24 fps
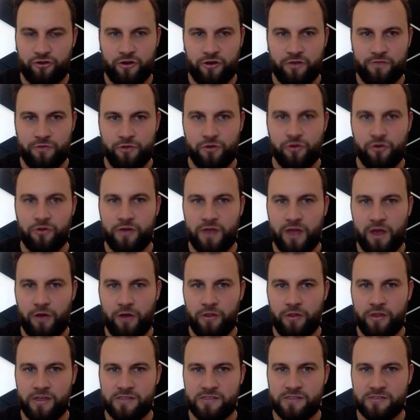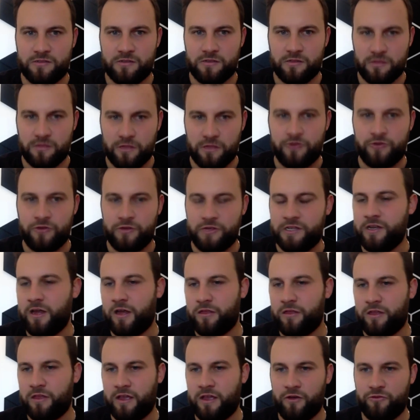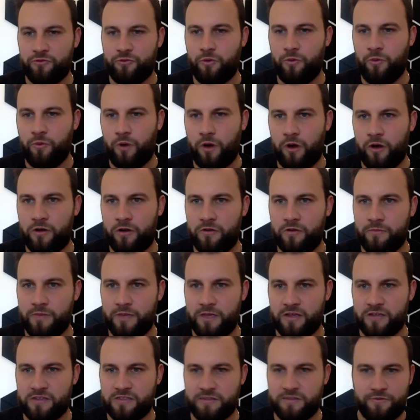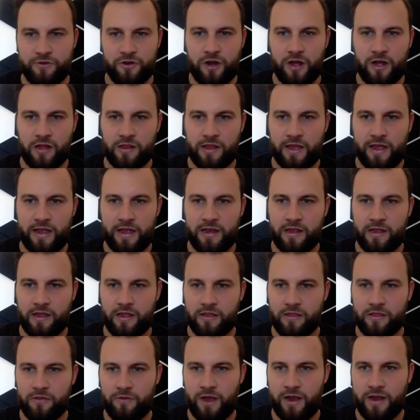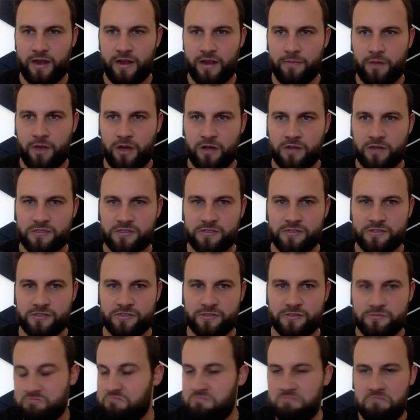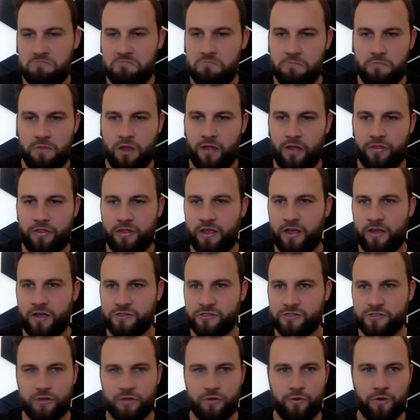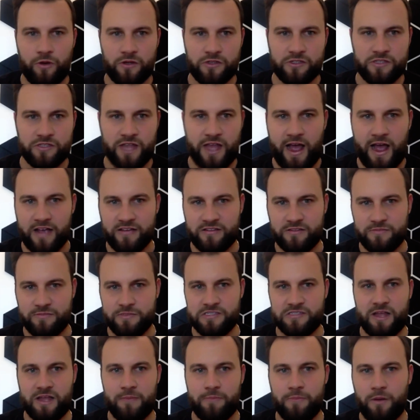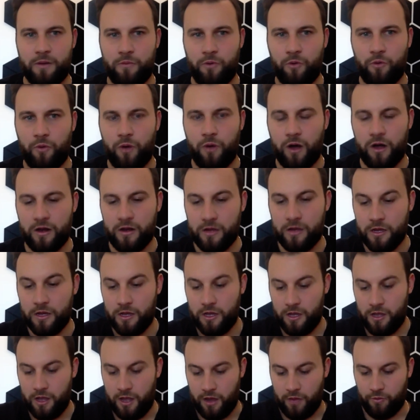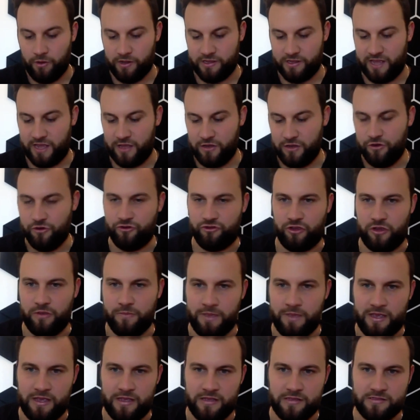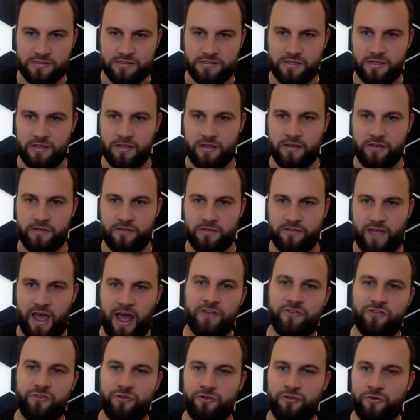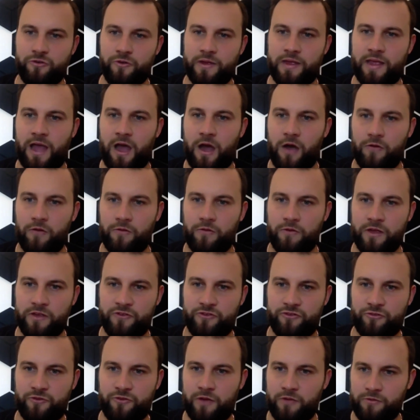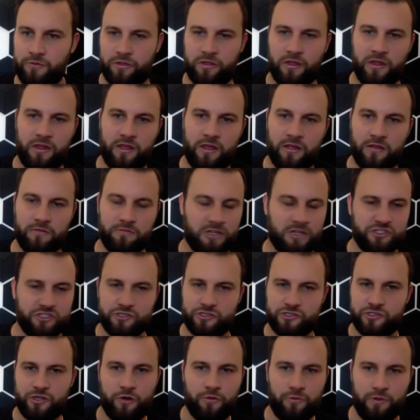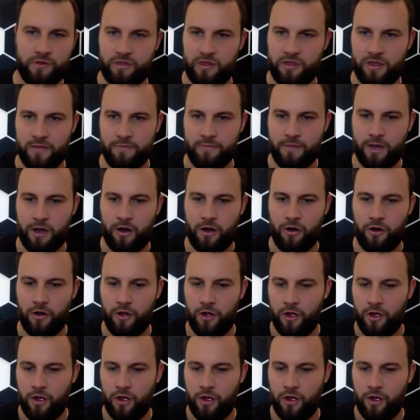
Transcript: And if you don't nail this, literally nothing else will work because if you're not landing in the right inboxes, nothing else is going to work. So that has to be step number one. And what that usually means is as you're doing outreach, right, we're thinking, let's just start with email.